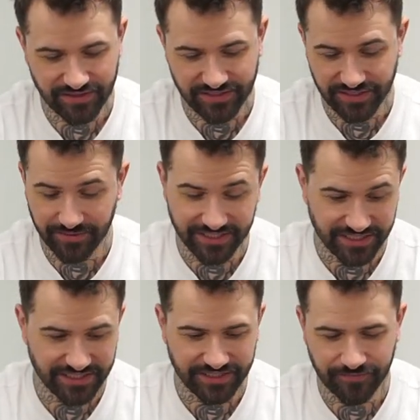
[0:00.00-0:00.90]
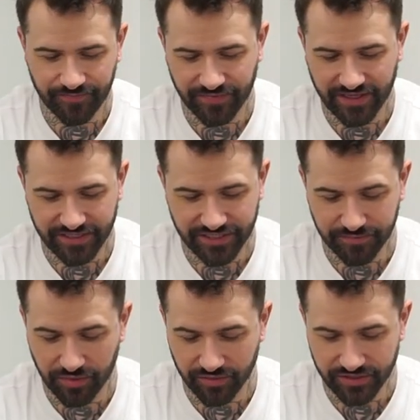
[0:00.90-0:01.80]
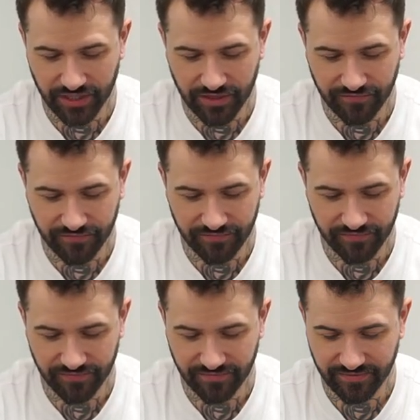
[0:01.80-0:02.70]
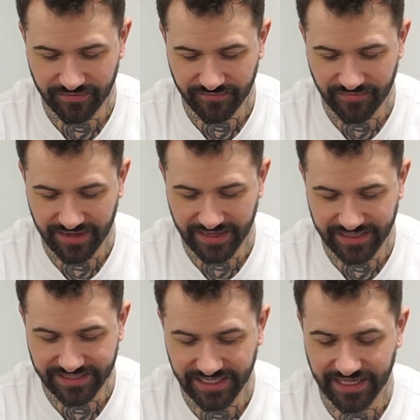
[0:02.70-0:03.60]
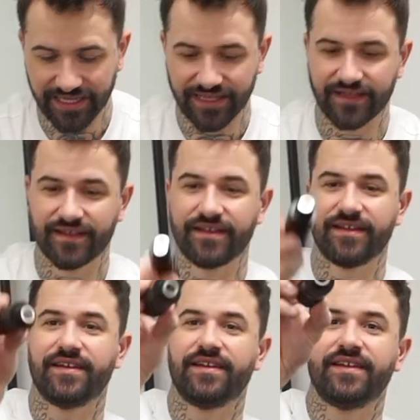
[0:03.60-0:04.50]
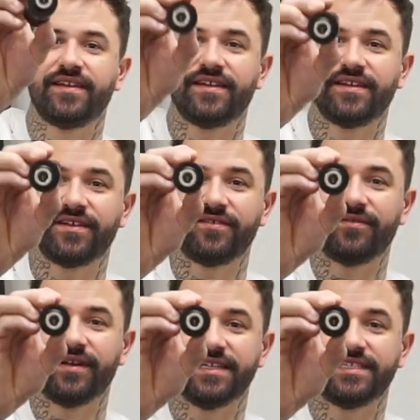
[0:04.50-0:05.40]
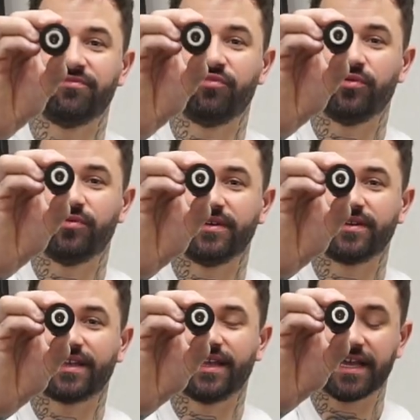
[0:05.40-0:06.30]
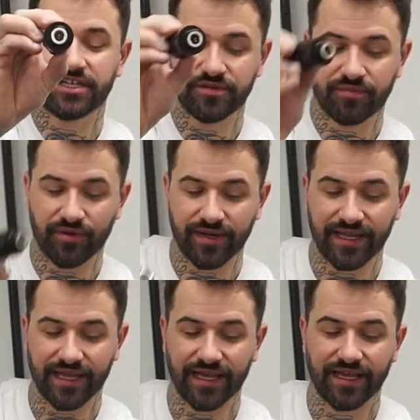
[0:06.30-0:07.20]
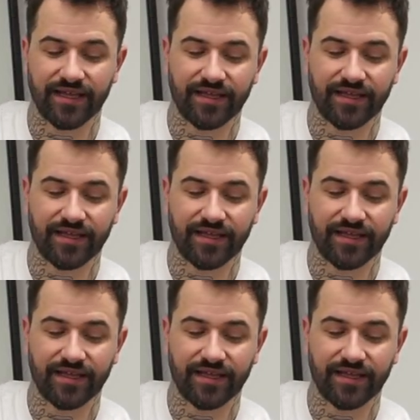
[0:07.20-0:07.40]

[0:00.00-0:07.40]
So it just, it just pulls off real easy, really simple connection point here.